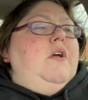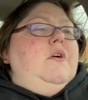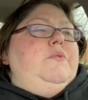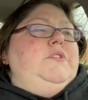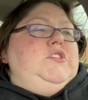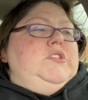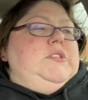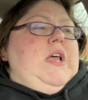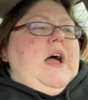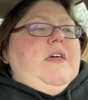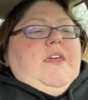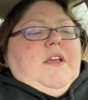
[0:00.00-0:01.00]
Which is,
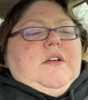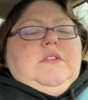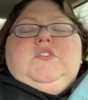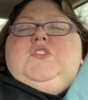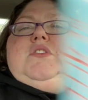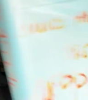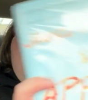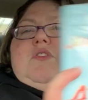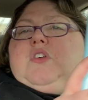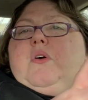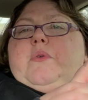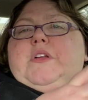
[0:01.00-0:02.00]
I think, just
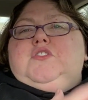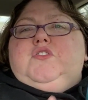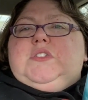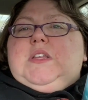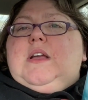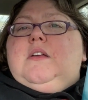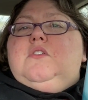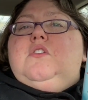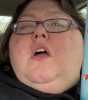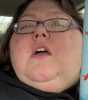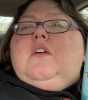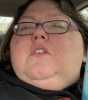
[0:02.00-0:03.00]
so interesting. And
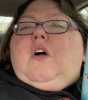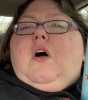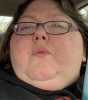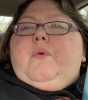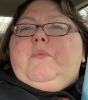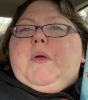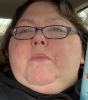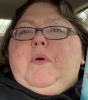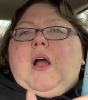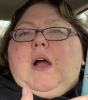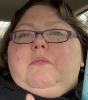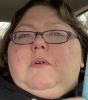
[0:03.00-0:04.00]
y'all remember
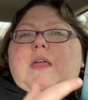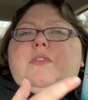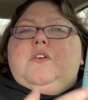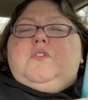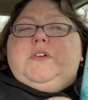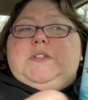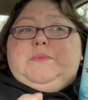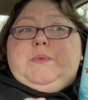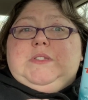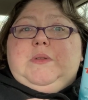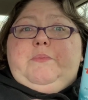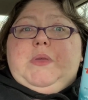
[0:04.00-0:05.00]
I read The
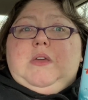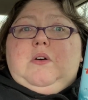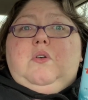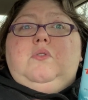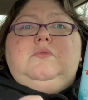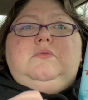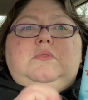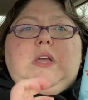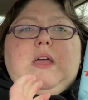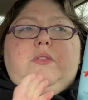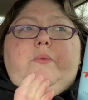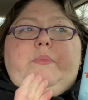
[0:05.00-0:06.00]
Christmas Appeal
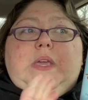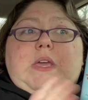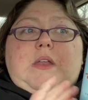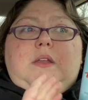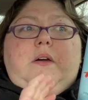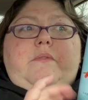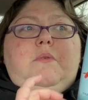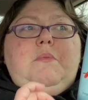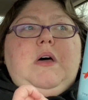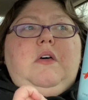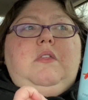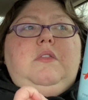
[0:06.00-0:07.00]
at the beginning of the
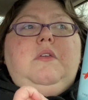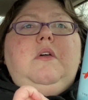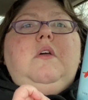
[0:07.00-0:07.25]
month.